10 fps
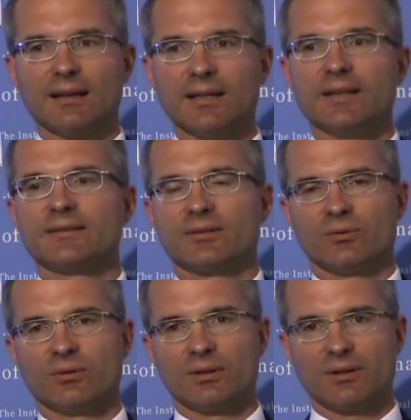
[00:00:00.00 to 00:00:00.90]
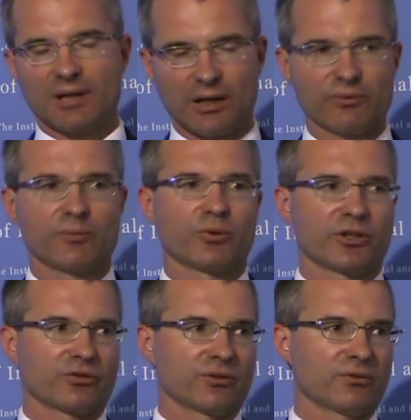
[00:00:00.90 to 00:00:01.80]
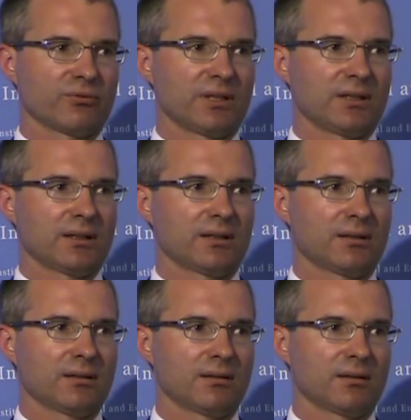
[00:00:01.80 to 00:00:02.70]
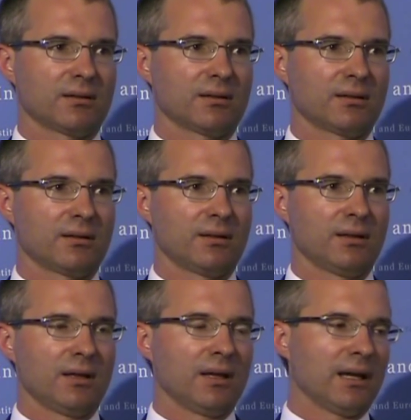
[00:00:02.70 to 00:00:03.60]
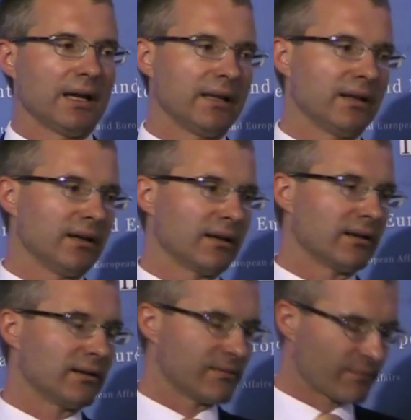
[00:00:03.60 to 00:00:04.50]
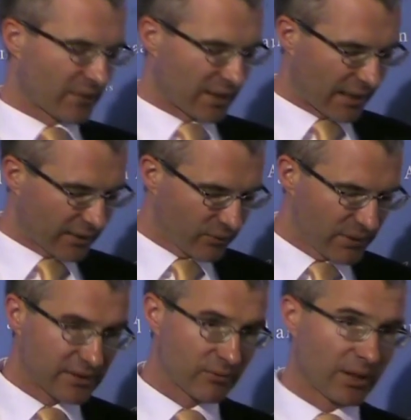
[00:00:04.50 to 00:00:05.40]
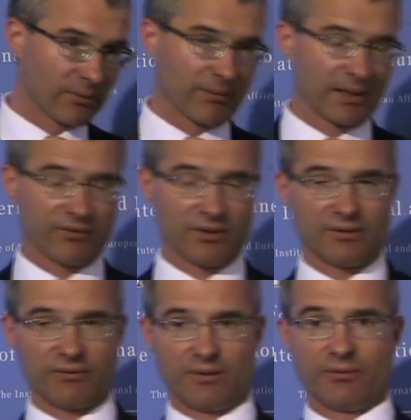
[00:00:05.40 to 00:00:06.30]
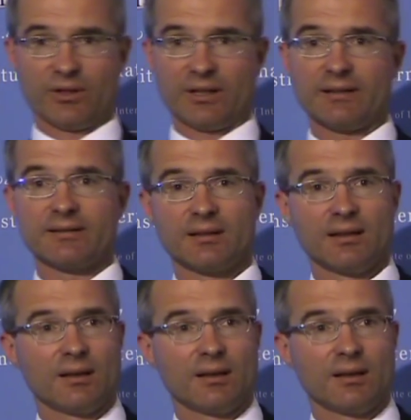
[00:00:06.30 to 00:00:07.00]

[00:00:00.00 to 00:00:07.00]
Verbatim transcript: leads to downward pressure on the rating. Uh, and uh, uh, another reason why we went for this framework is